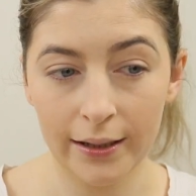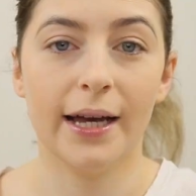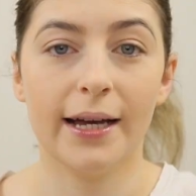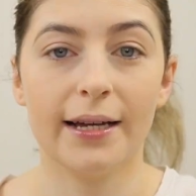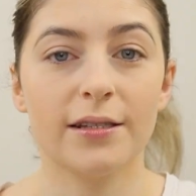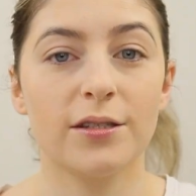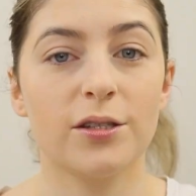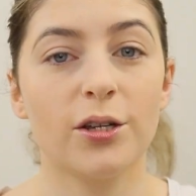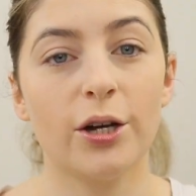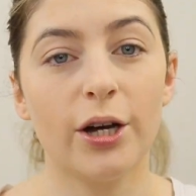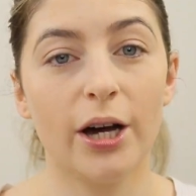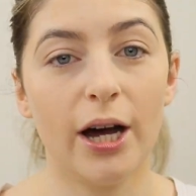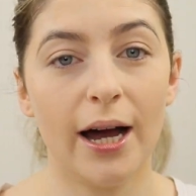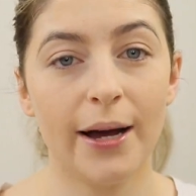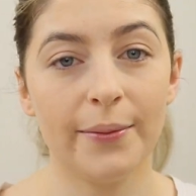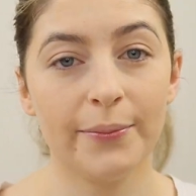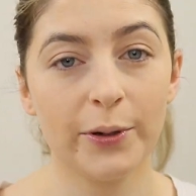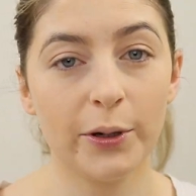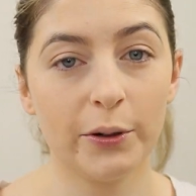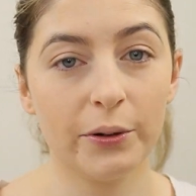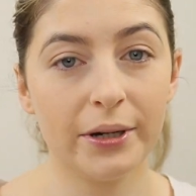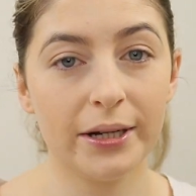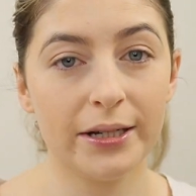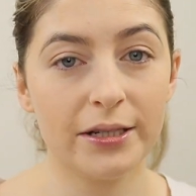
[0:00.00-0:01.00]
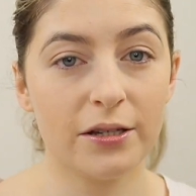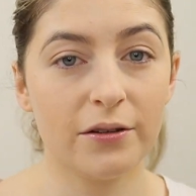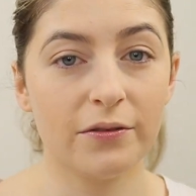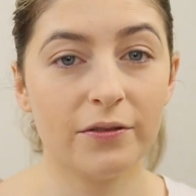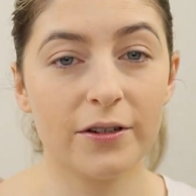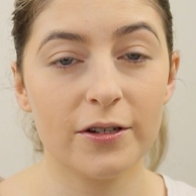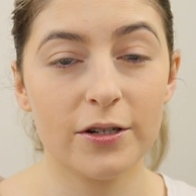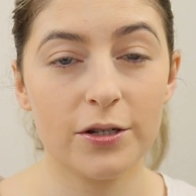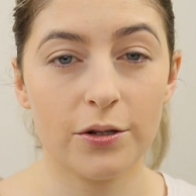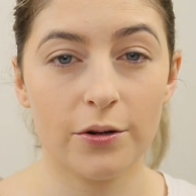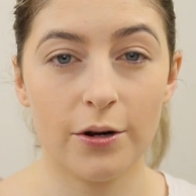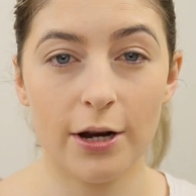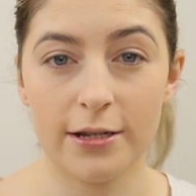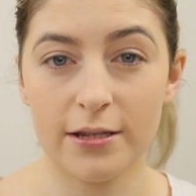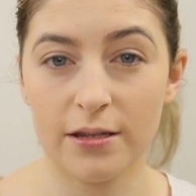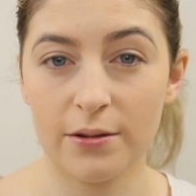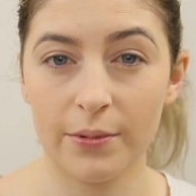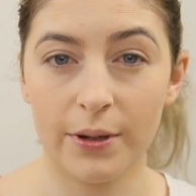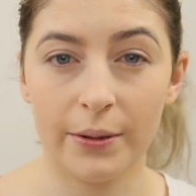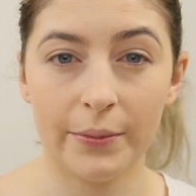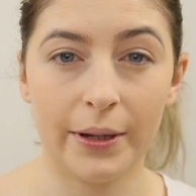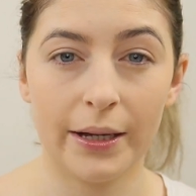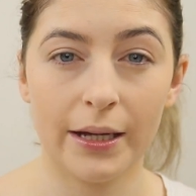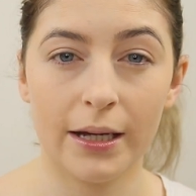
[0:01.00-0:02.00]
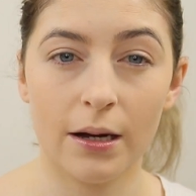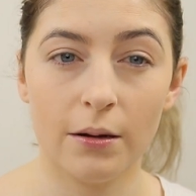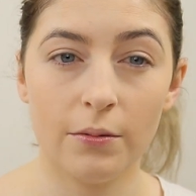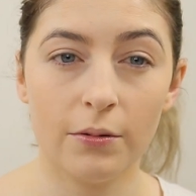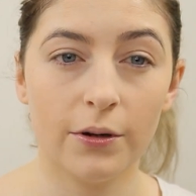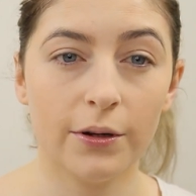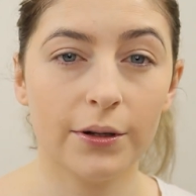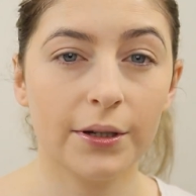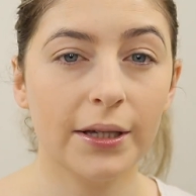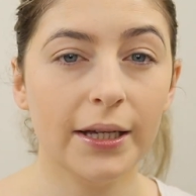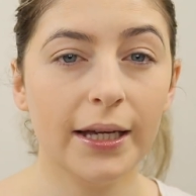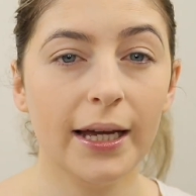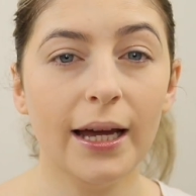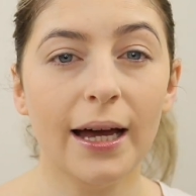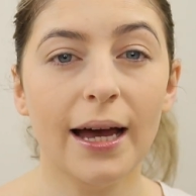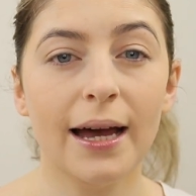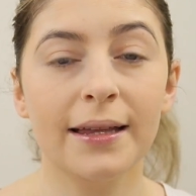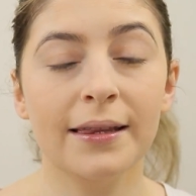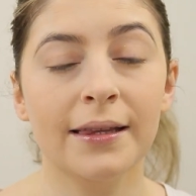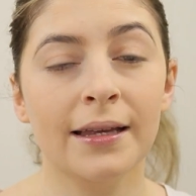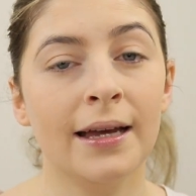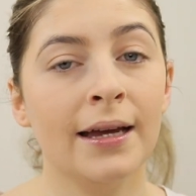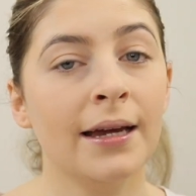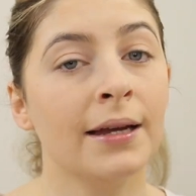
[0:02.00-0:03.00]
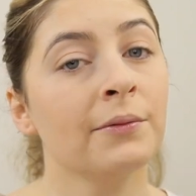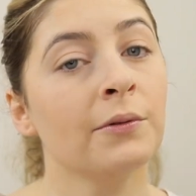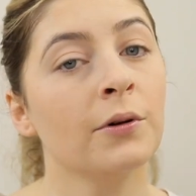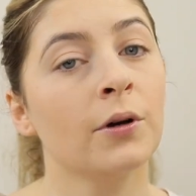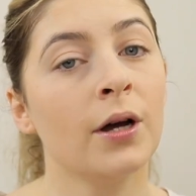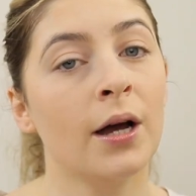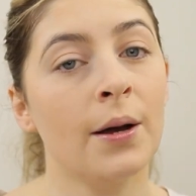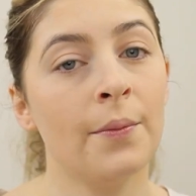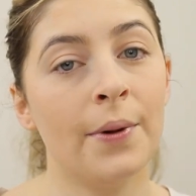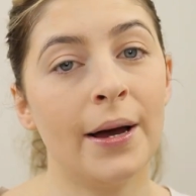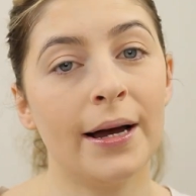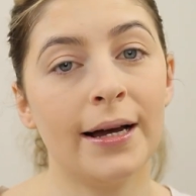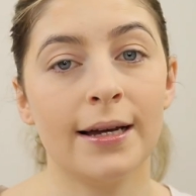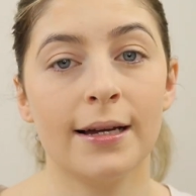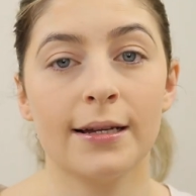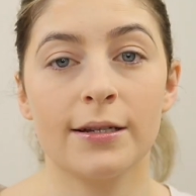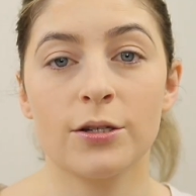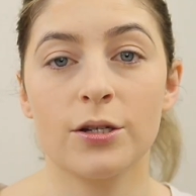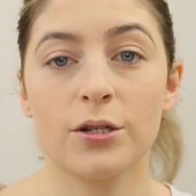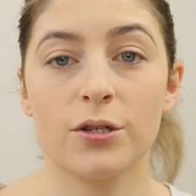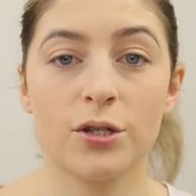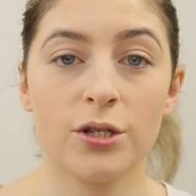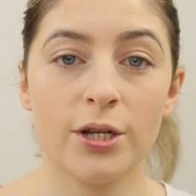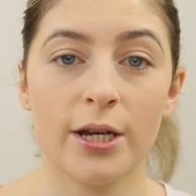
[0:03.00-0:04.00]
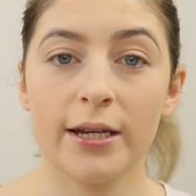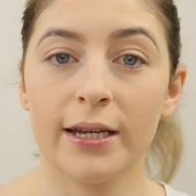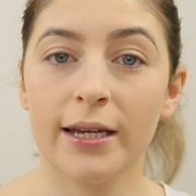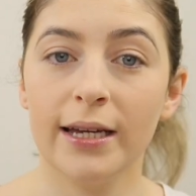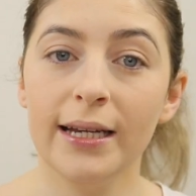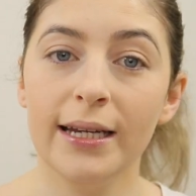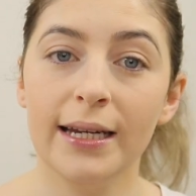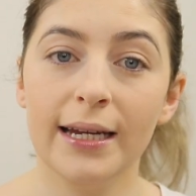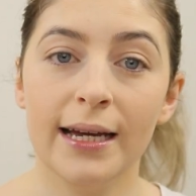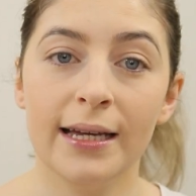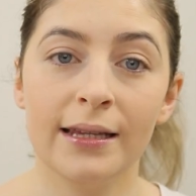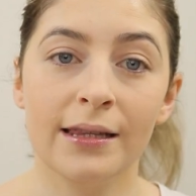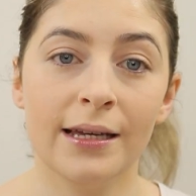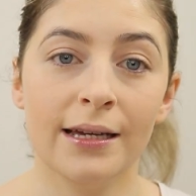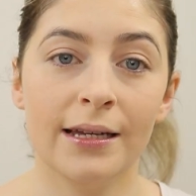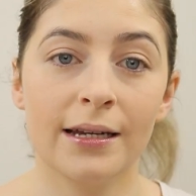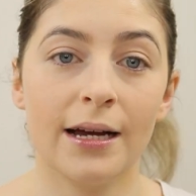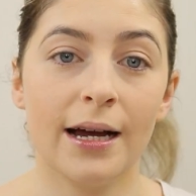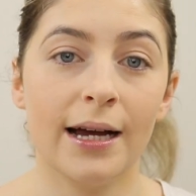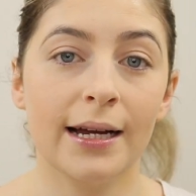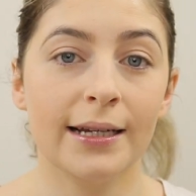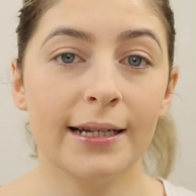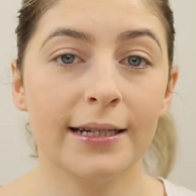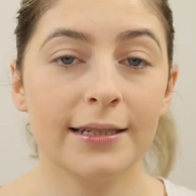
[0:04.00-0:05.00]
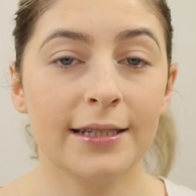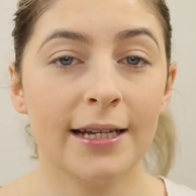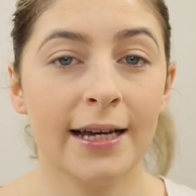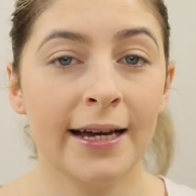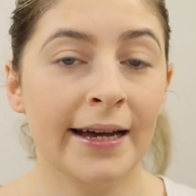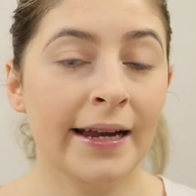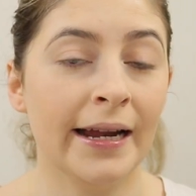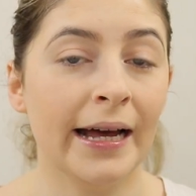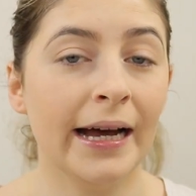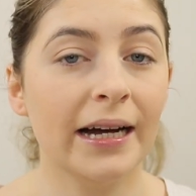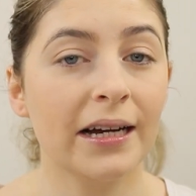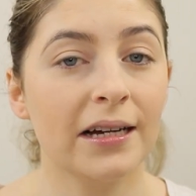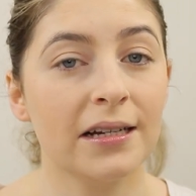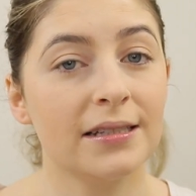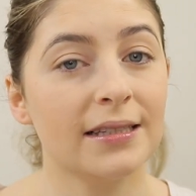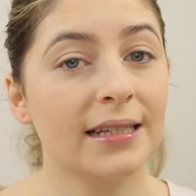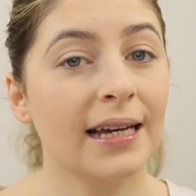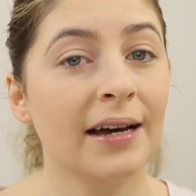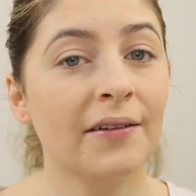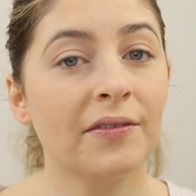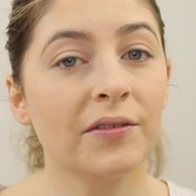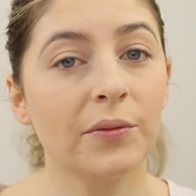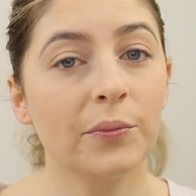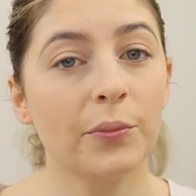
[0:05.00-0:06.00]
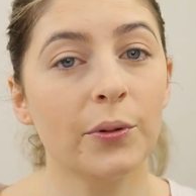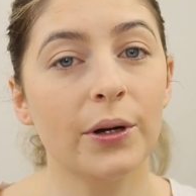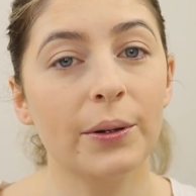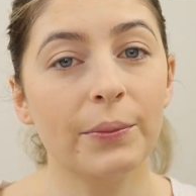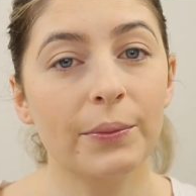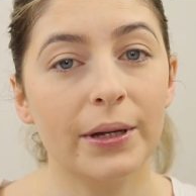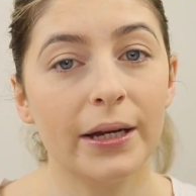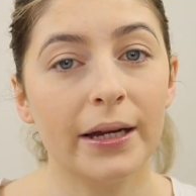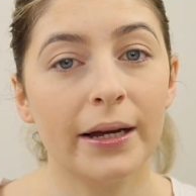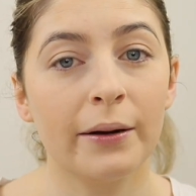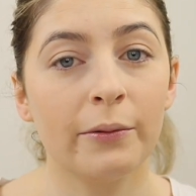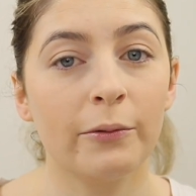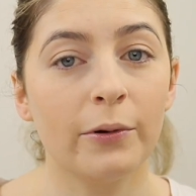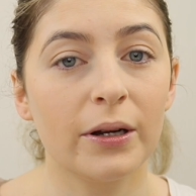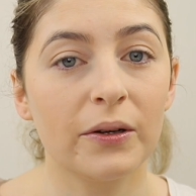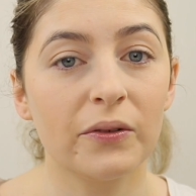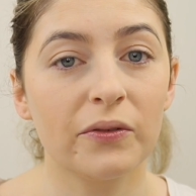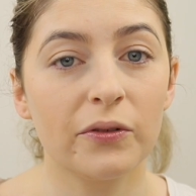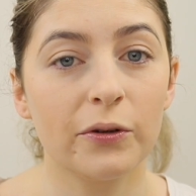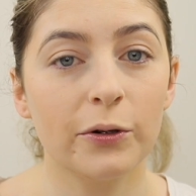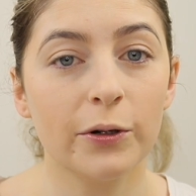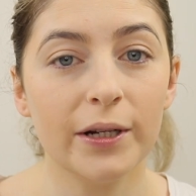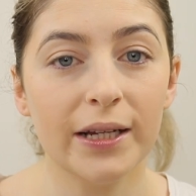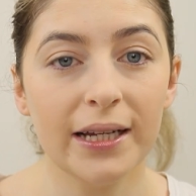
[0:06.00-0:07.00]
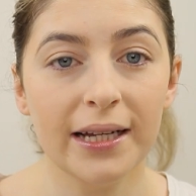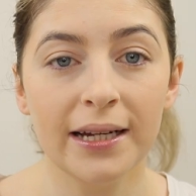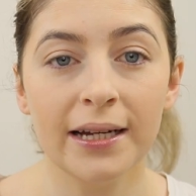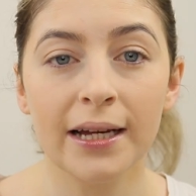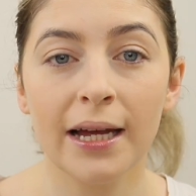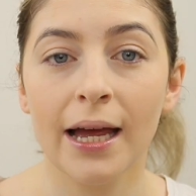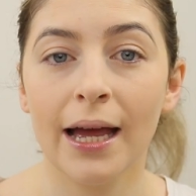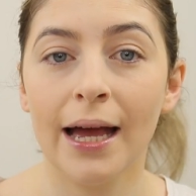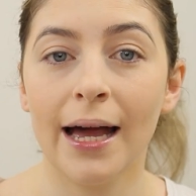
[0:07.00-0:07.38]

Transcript: Okay, so I'm going to finish the rest of my makeup quickly and then we'll come back and just check in, and then I need to head out because I have an appointment at 1:40